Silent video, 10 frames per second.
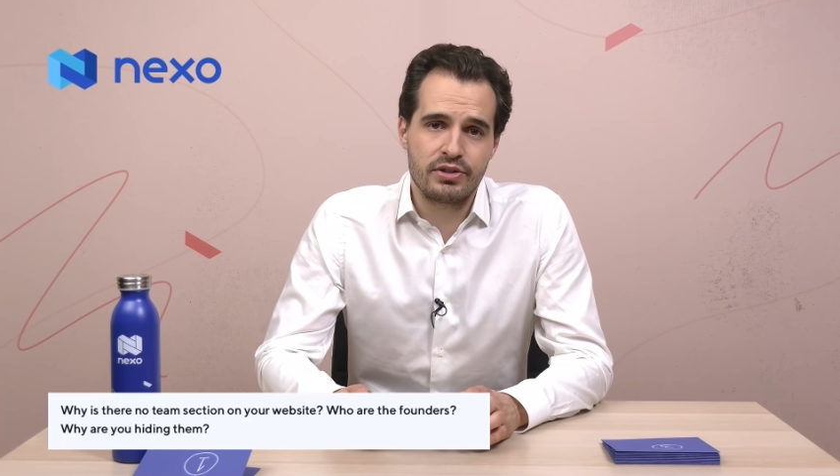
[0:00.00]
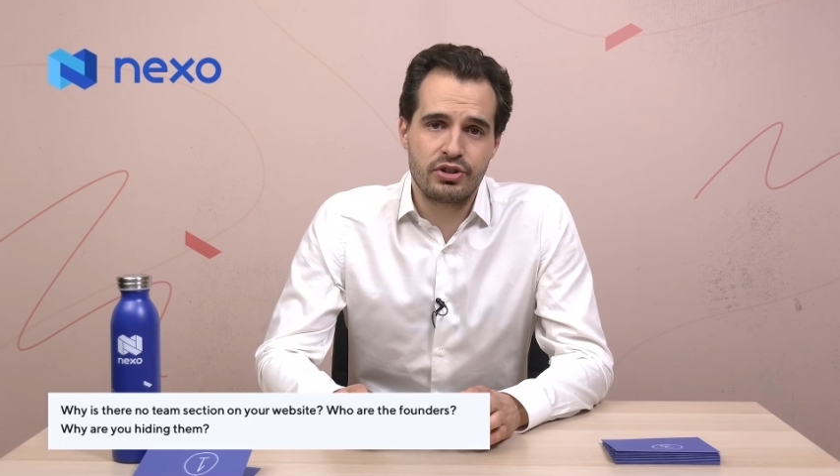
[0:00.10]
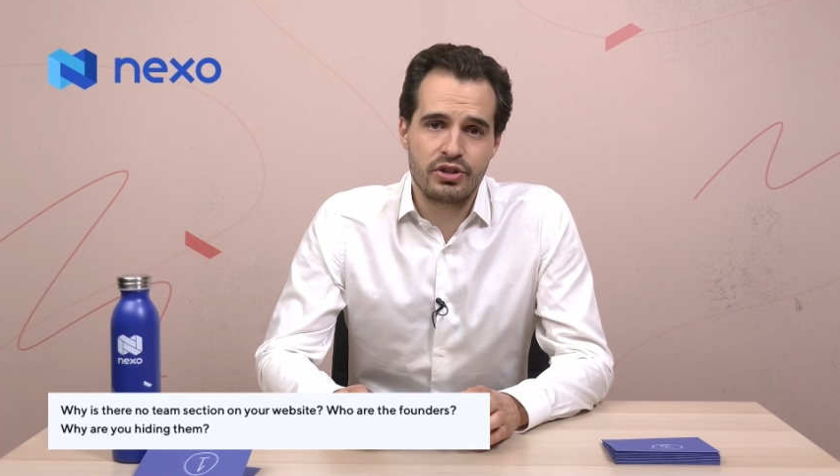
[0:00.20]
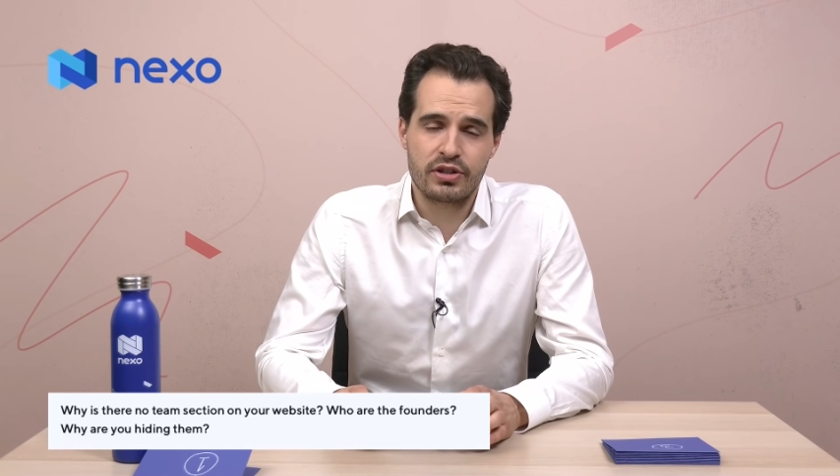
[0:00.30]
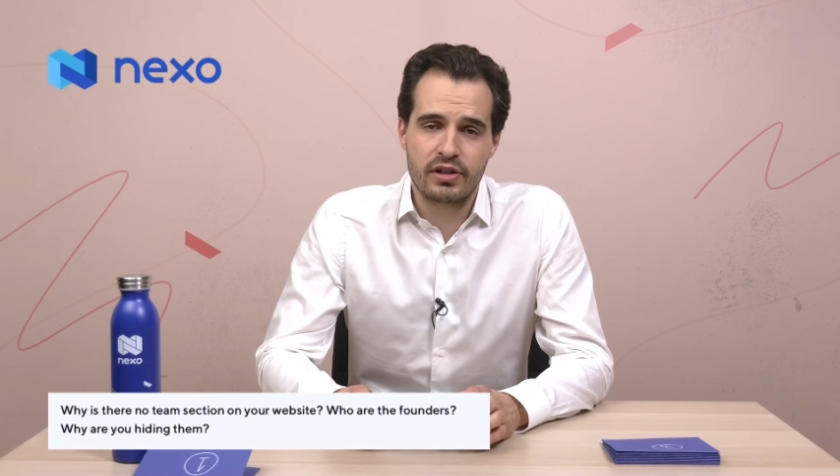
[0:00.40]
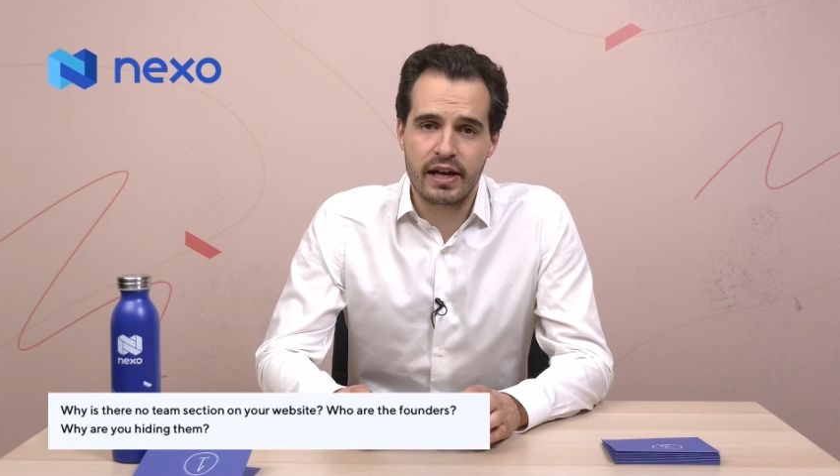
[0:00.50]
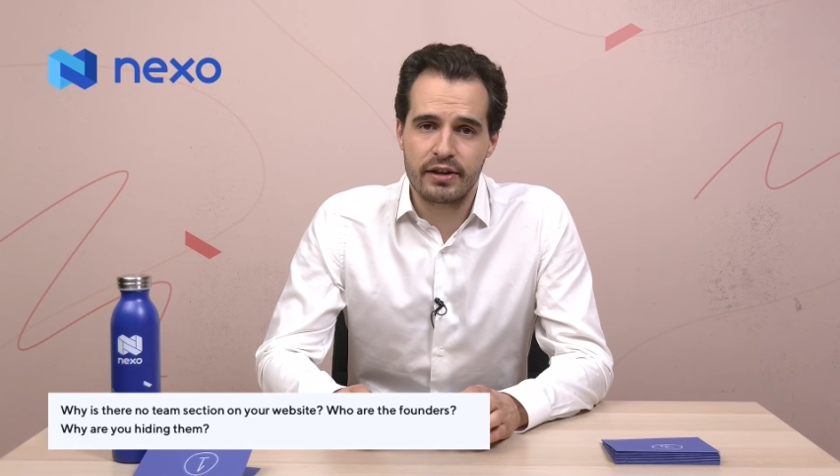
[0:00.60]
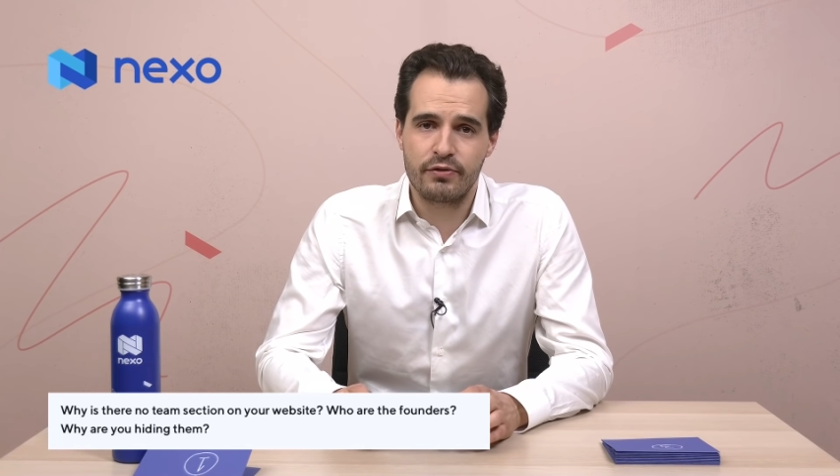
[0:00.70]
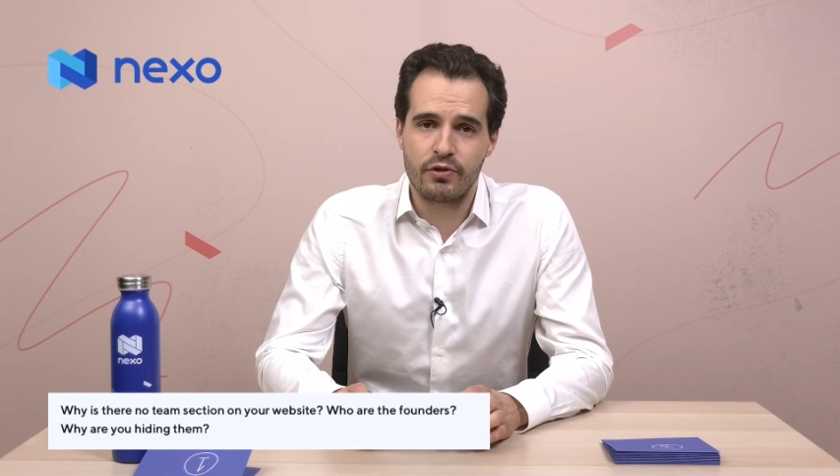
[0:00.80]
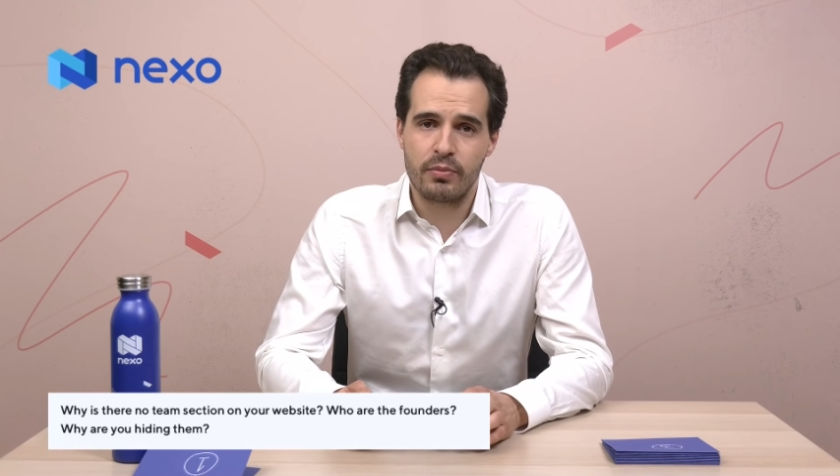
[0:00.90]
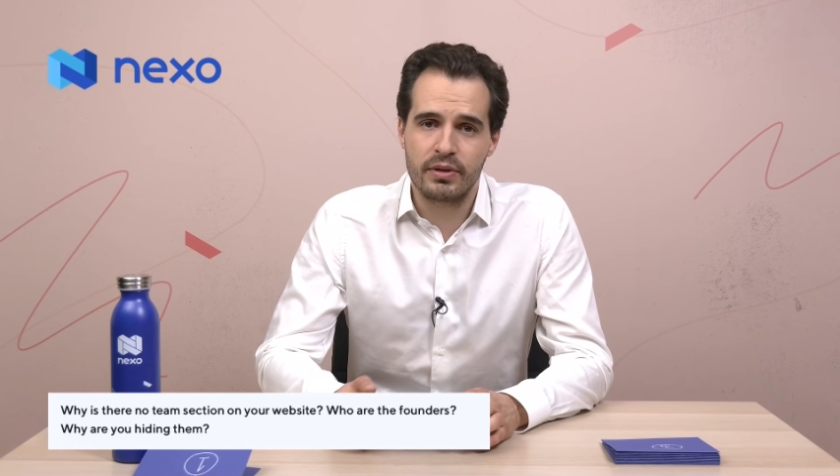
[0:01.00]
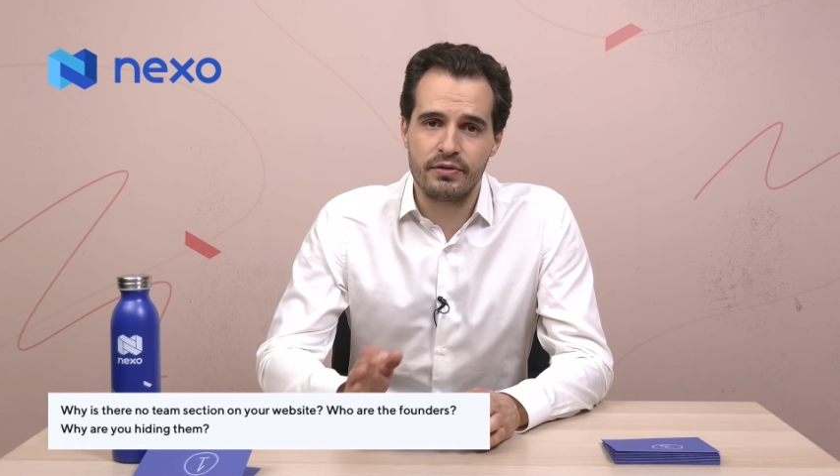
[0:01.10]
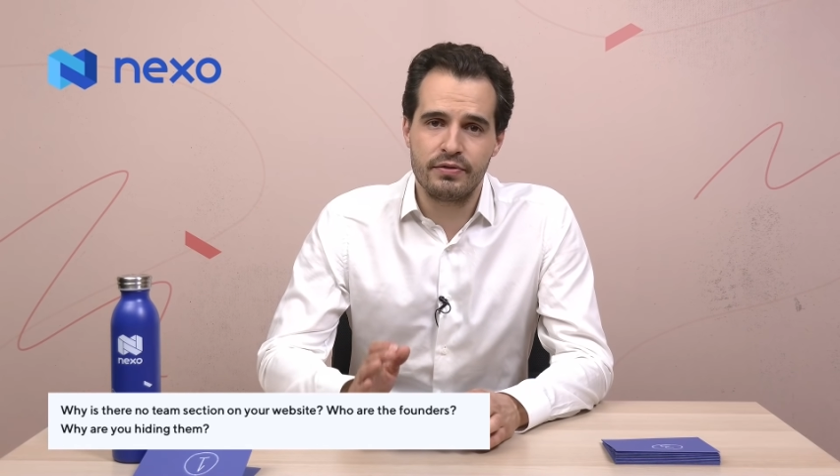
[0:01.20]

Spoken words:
It's just like from an